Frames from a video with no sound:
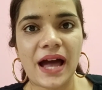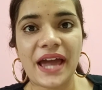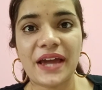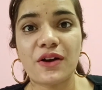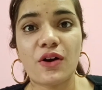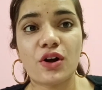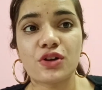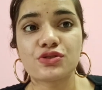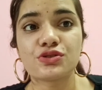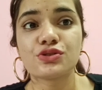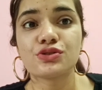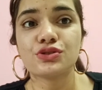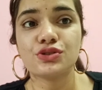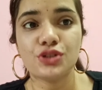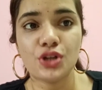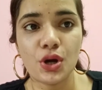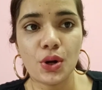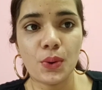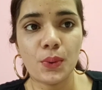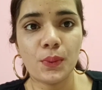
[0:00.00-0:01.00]
I got to
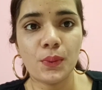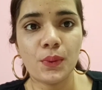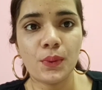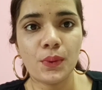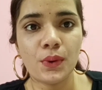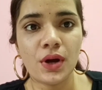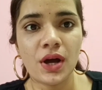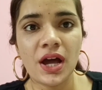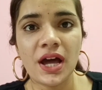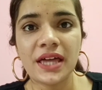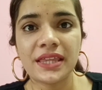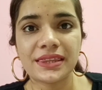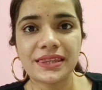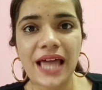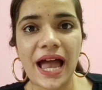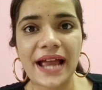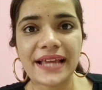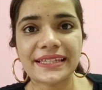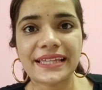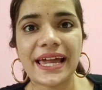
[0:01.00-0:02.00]
know
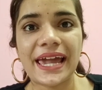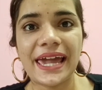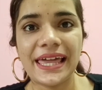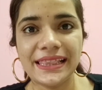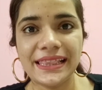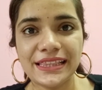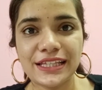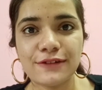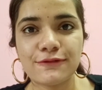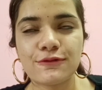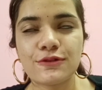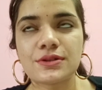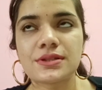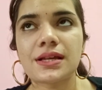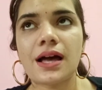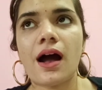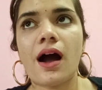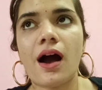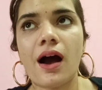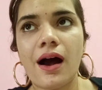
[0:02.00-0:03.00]
that healthy
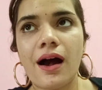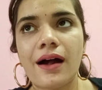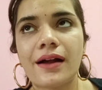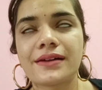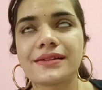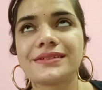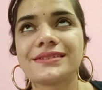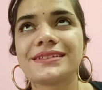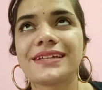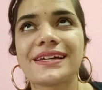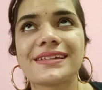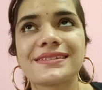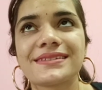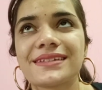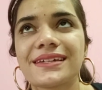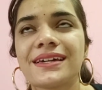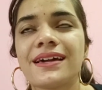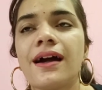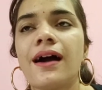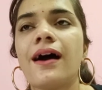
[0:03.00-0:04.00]
foods are
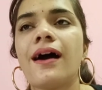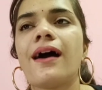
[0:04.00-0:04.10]
tasty,